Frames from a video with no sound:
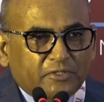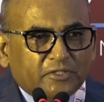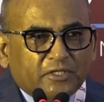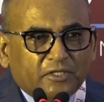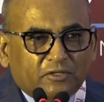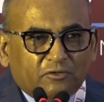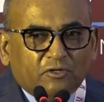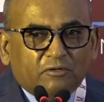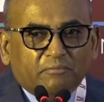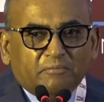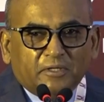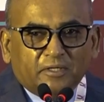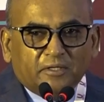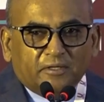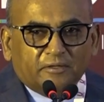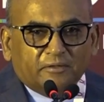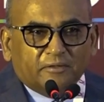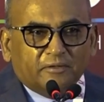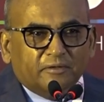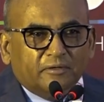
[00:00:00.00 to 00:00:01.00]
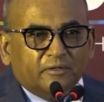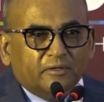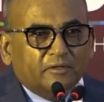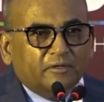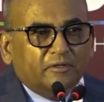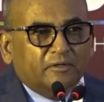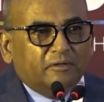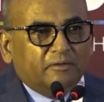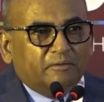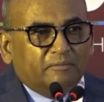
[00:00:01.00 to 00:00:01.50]
cannot be
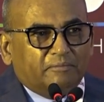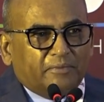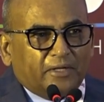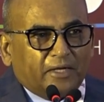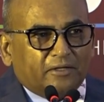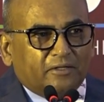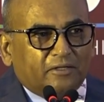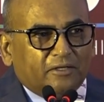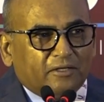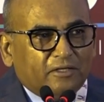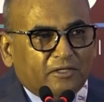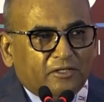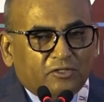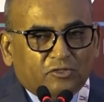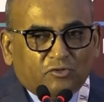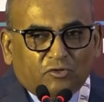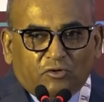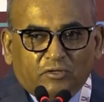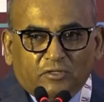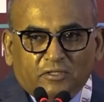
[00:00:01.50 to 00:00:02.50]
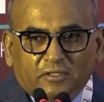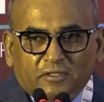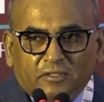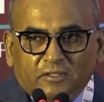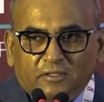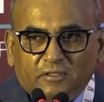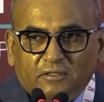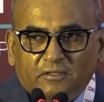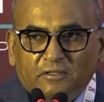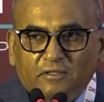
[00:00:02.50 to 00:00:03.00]
practically taught
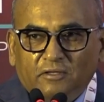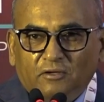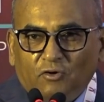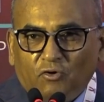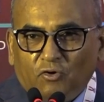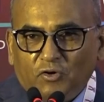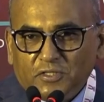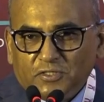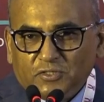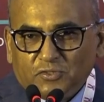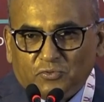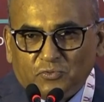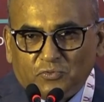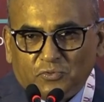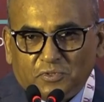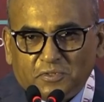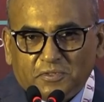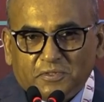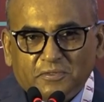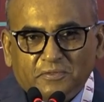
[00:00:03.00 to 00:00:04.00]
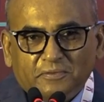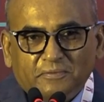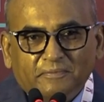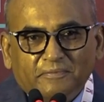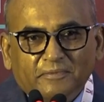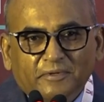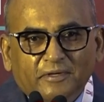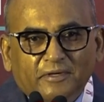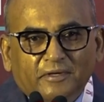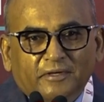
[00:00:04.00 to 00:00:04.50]
in law schools.
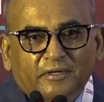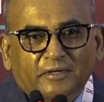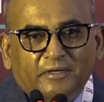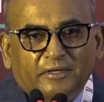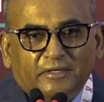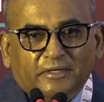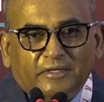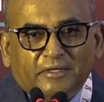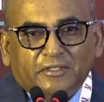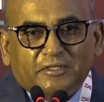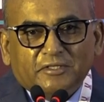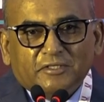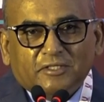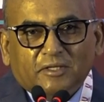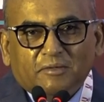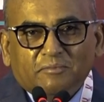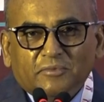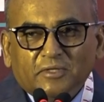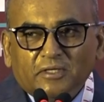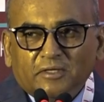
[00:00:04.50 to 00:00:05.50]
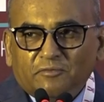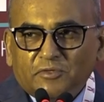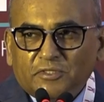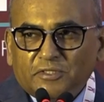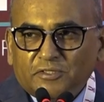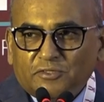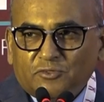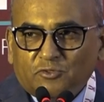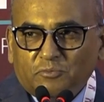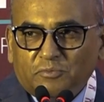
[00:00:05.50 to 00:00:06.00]
It is something which
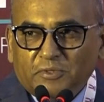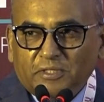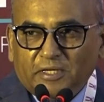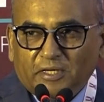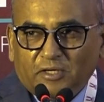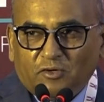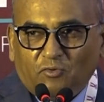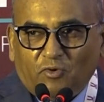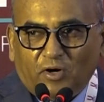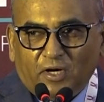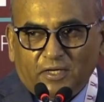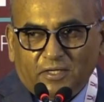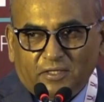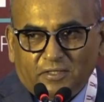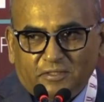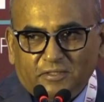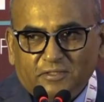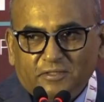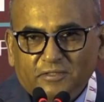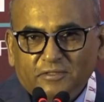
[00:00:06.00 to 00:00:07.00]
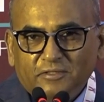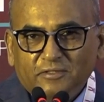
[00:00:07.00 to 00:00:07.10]
is to be acquired